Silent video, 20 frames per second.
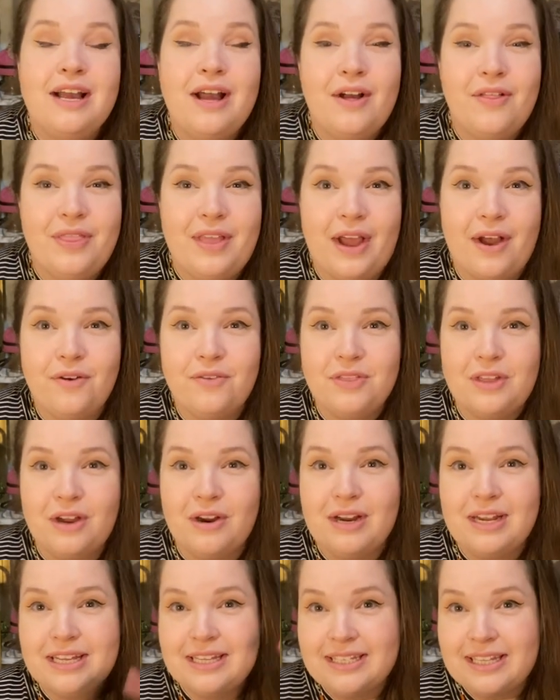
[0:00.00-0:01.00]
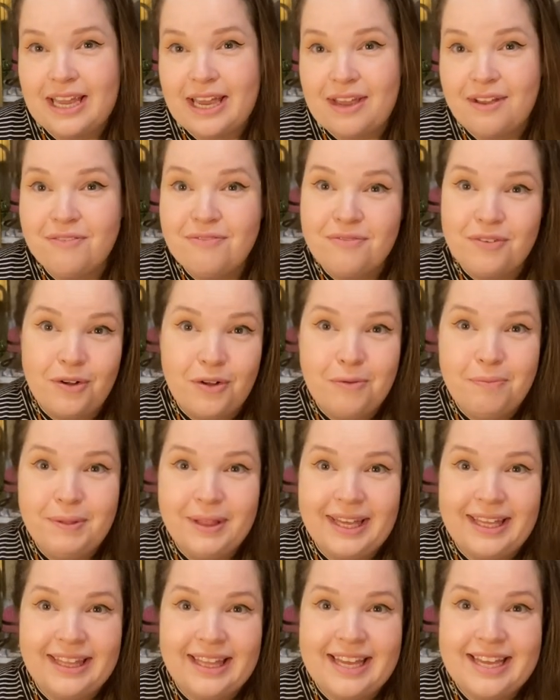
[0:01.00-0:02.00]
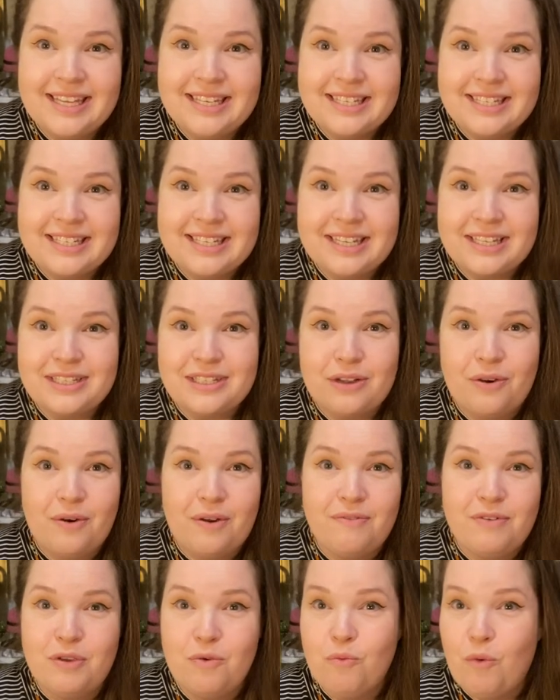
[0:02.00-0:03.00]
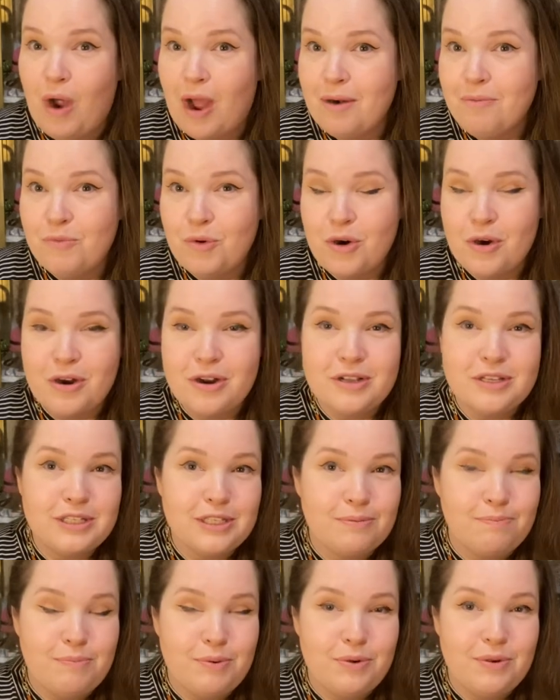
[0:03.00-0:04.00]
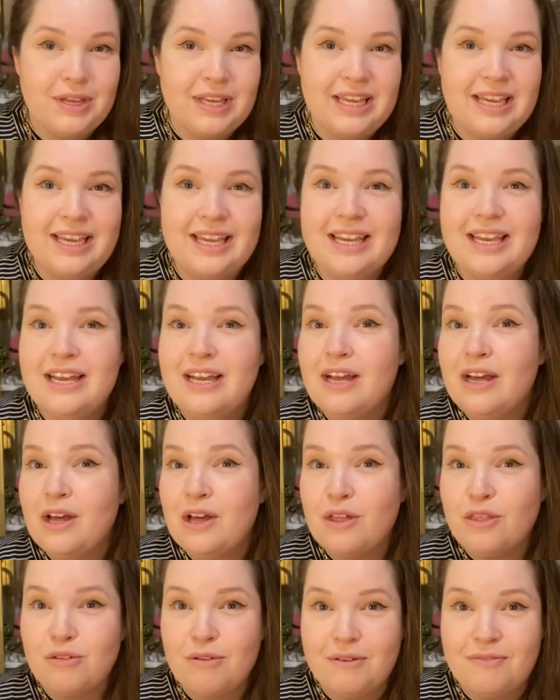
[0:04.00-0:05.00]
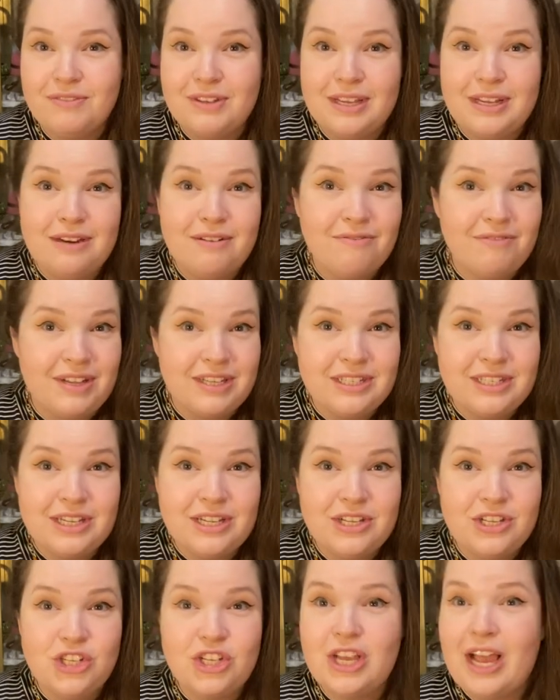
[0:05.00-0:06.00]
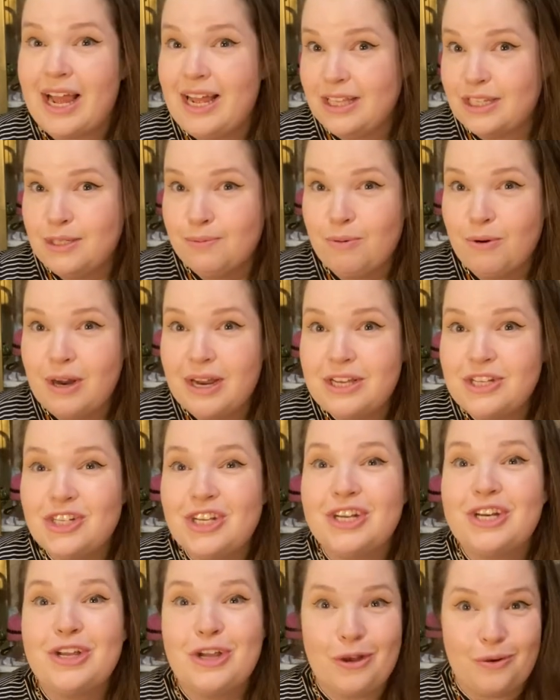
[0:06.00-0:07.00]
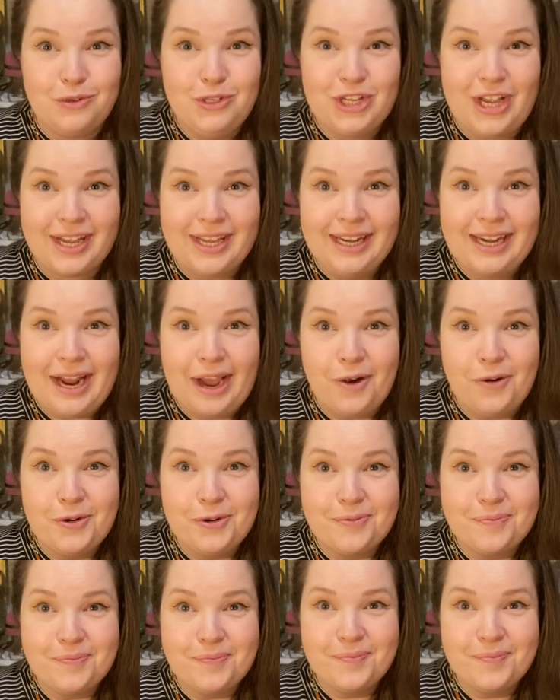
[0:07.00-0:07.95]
Now, there is a full playlist. So, if you want more spooky, thrifted, vintage inspiration, go check it out.